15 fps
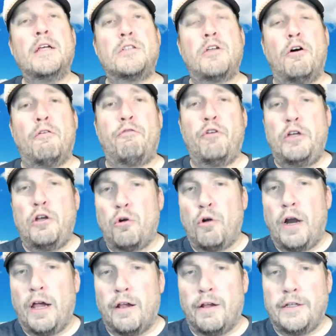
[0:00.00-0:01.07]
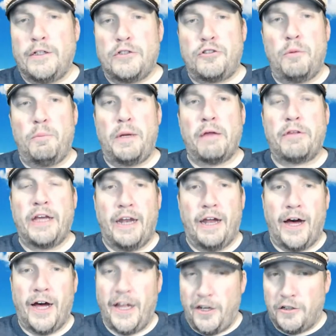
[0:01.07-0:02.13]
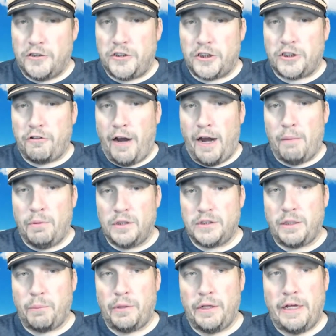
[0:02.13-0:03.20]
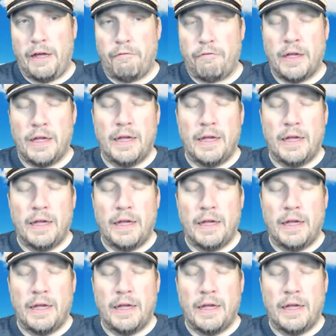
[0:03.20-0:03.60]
So for URL and YouTube, you have to get 100 subscribers, I believe.